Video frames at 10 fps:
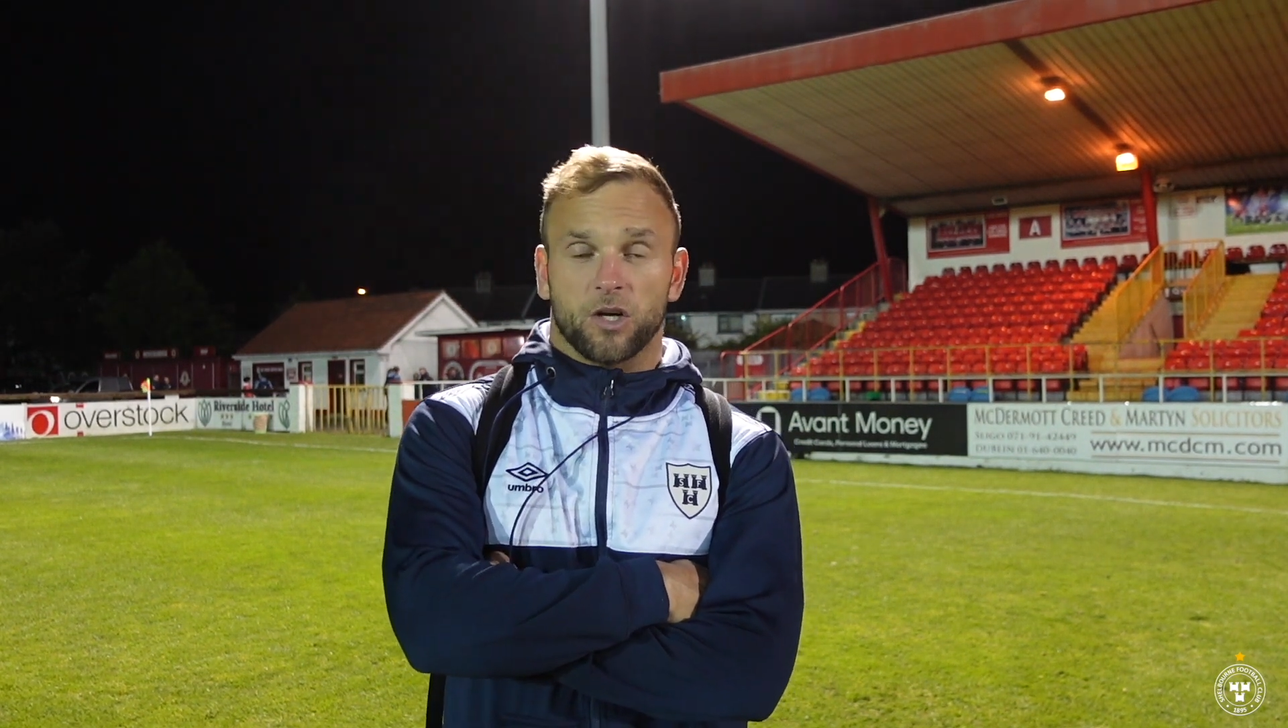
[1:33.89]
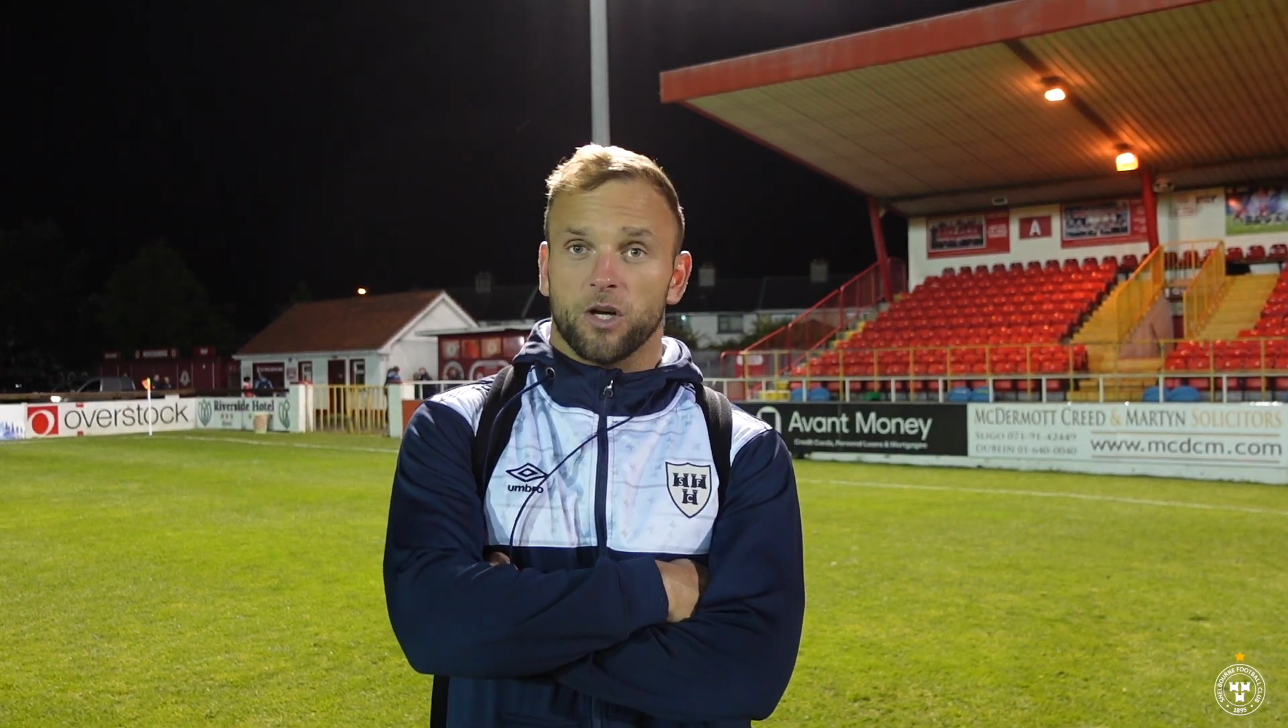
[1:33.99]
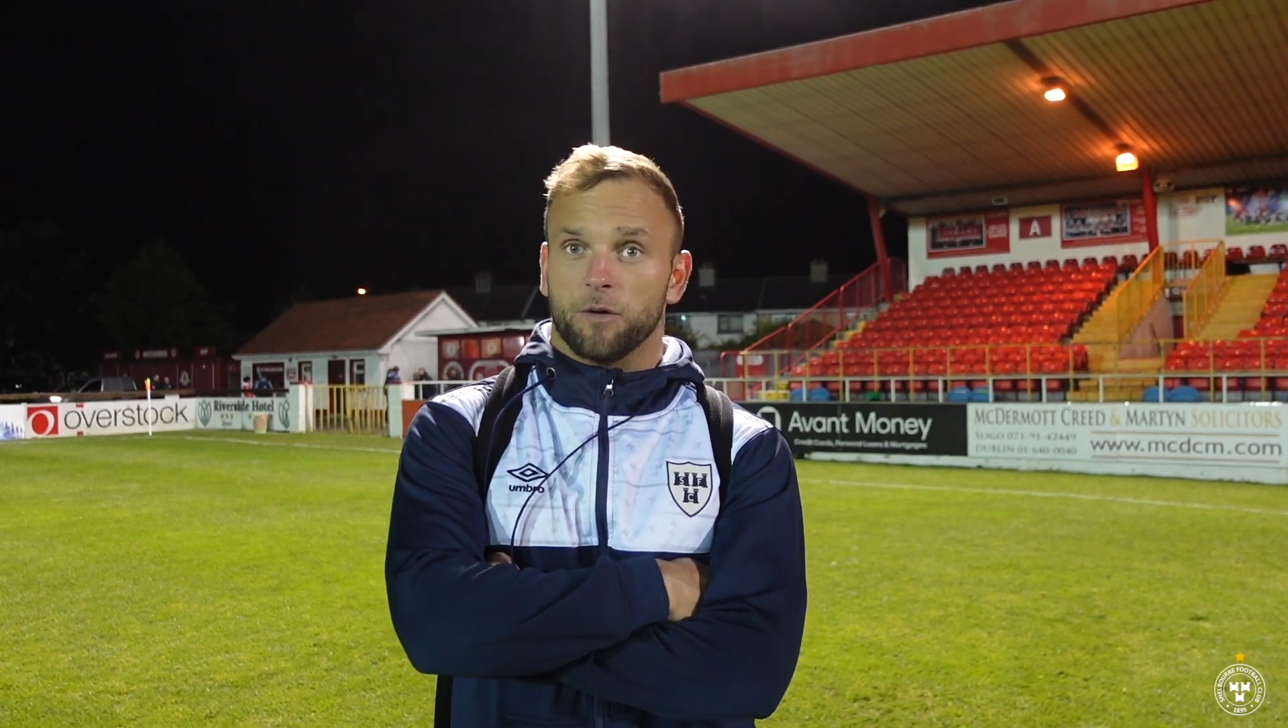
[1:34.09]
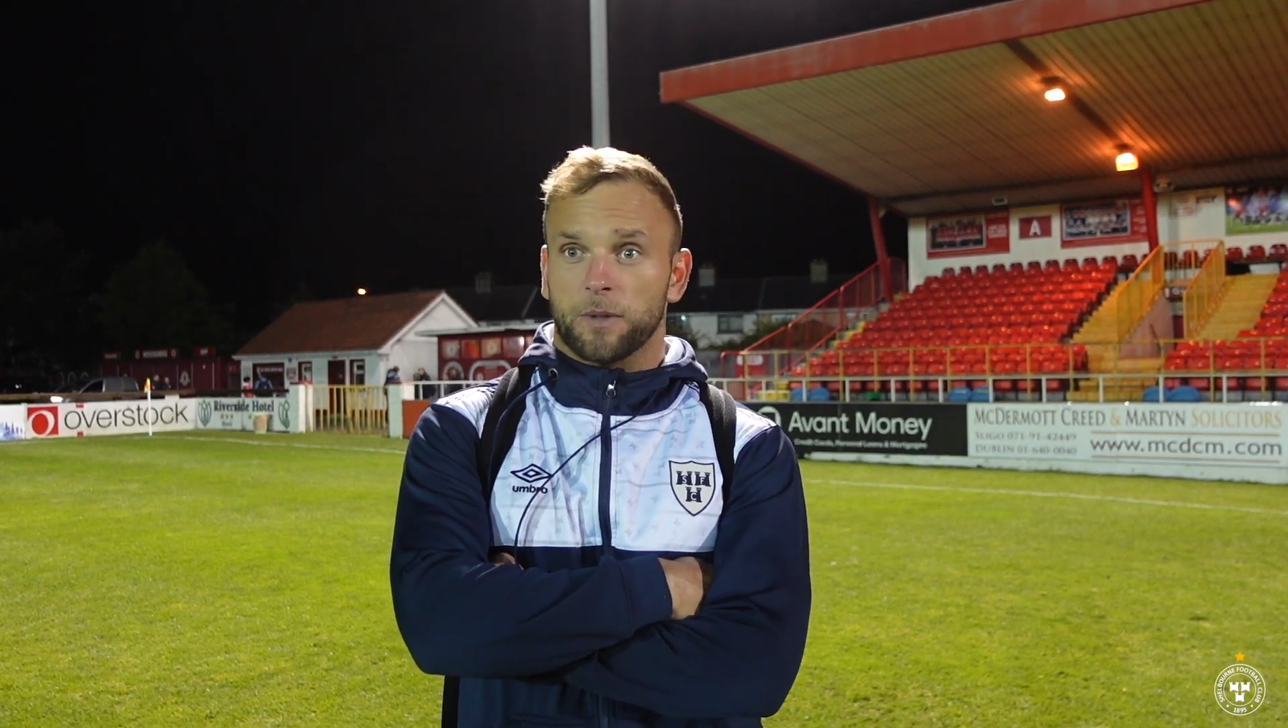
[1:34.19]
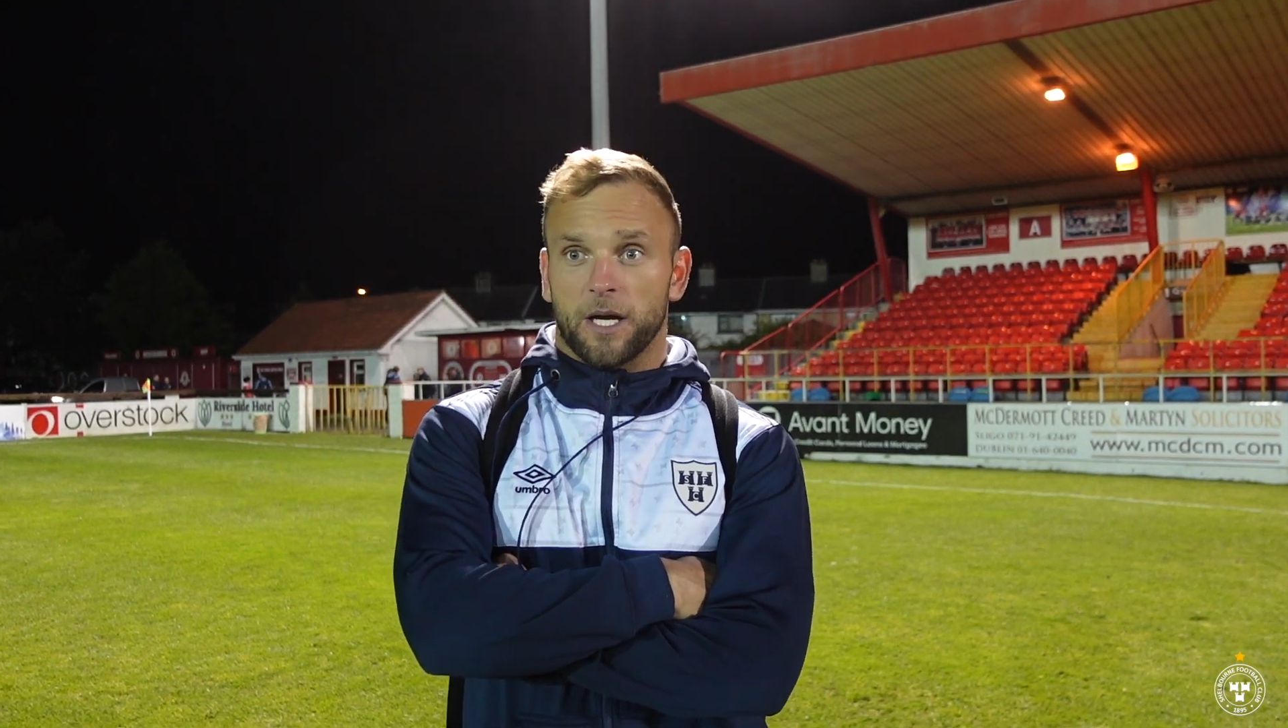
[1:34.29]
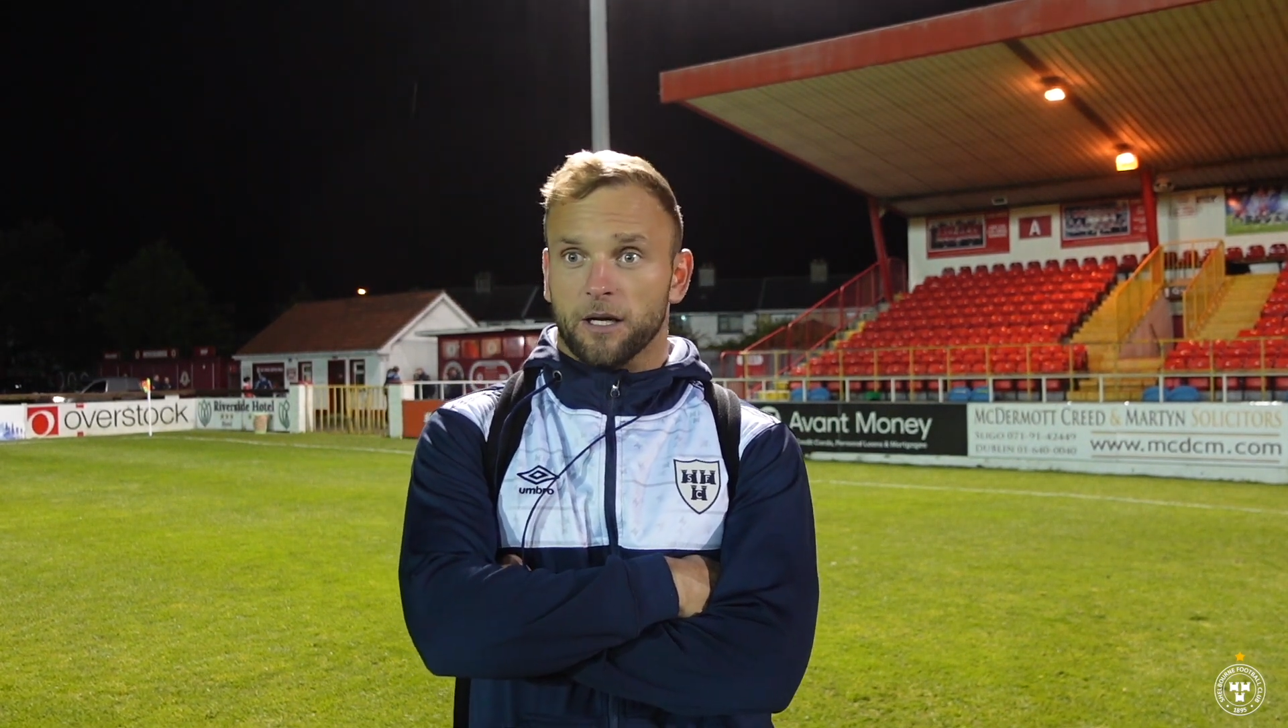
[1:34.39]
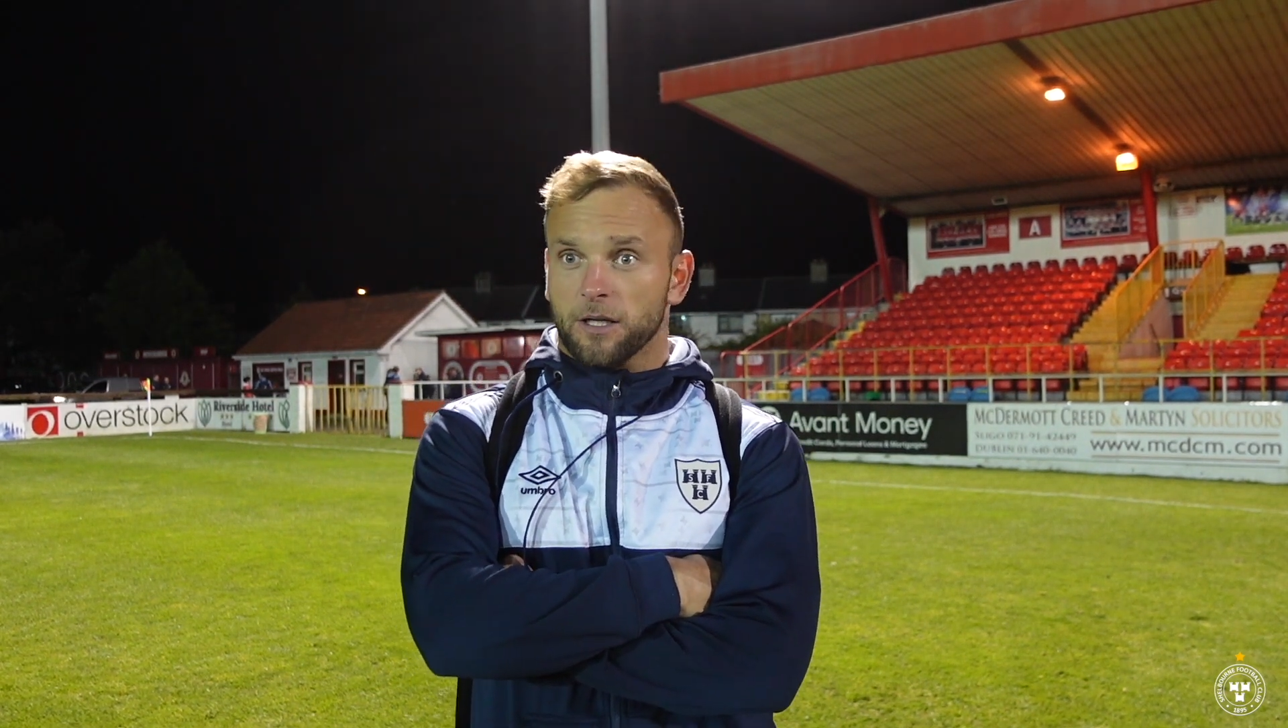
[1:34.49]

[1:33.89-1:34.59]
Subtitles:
tight up there.